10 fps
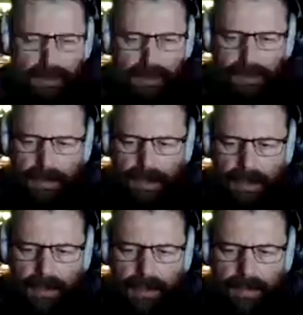to its own, I
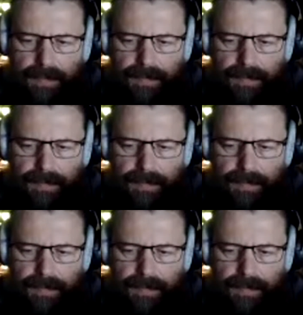guess.